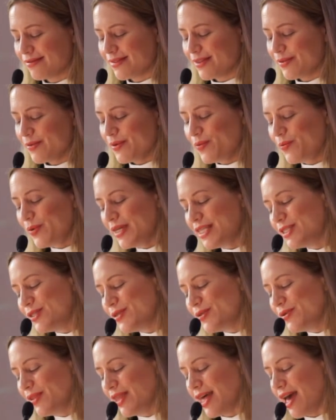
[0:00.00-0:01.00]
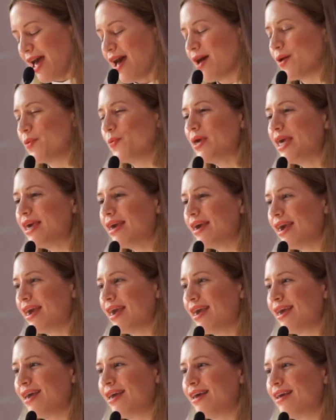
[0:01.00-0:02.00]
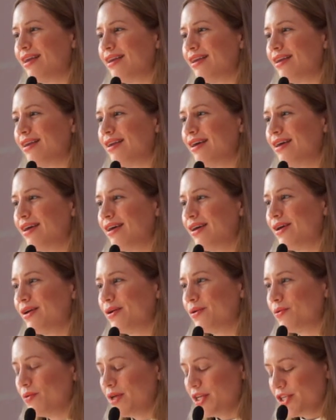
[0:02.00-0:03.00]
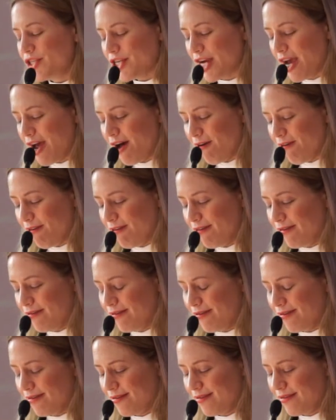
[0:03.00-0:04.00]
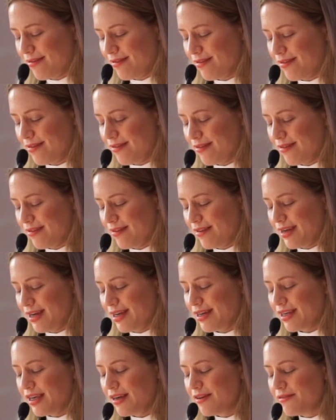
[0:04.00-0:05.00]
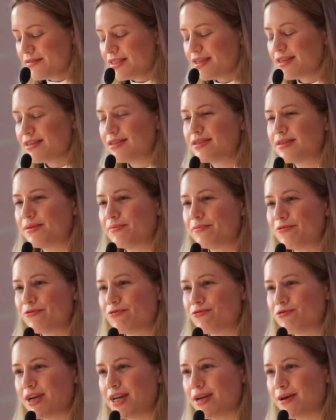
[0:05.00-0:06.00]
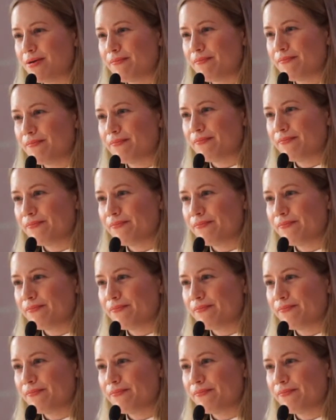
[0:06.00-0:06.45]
When we do that, we can reach out. It gives us some freedom